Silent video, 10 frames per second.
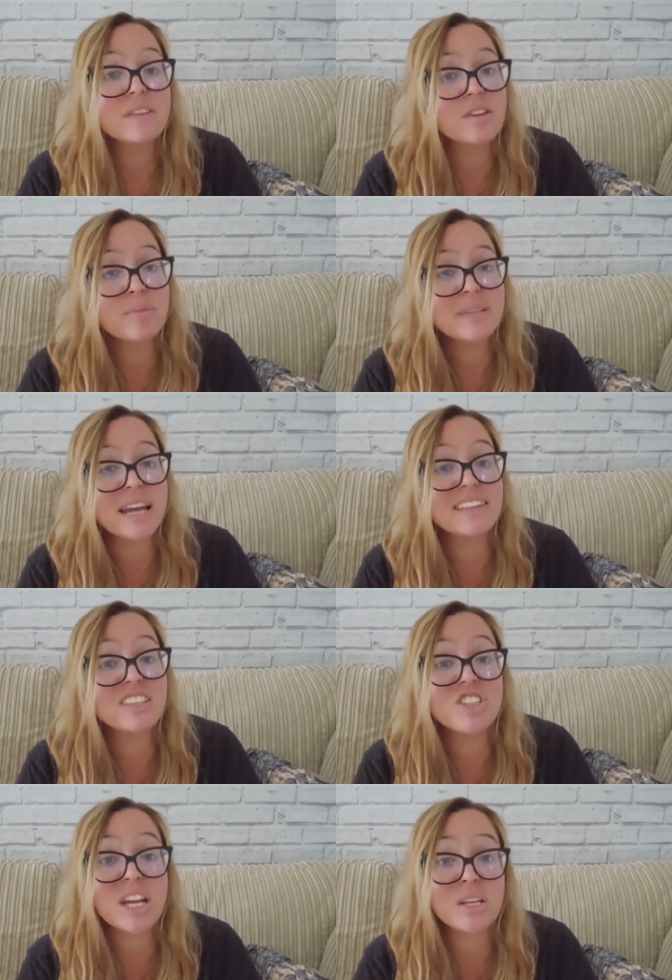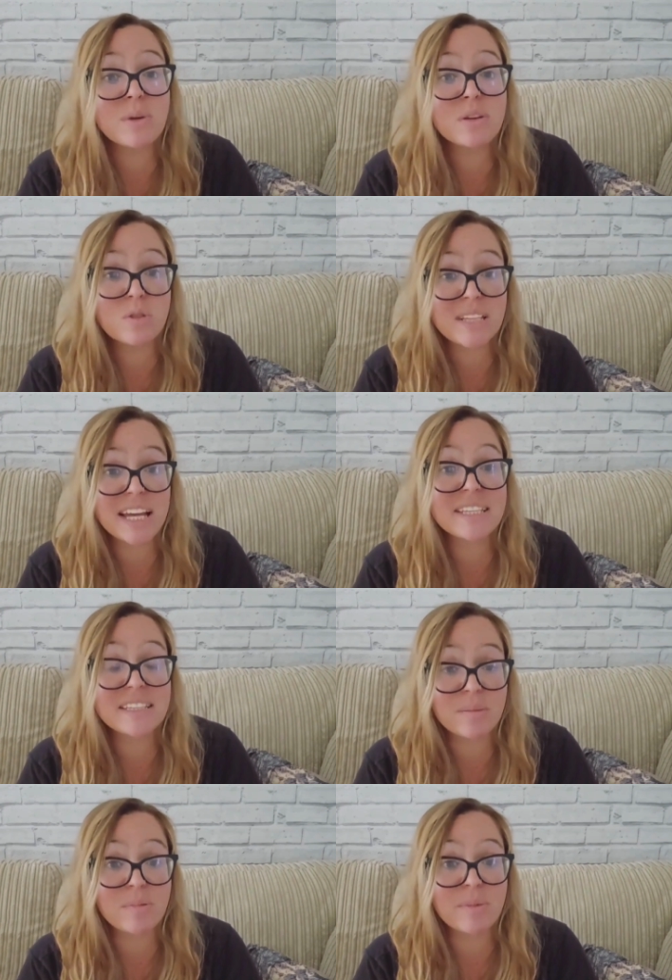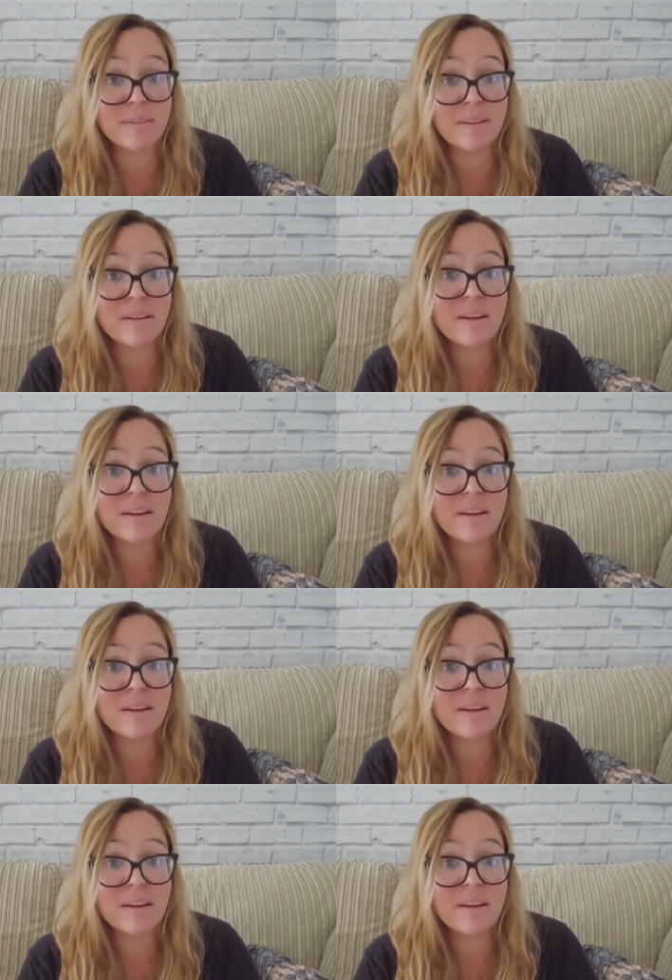that you're obtaining the genuine Cortexi supplement.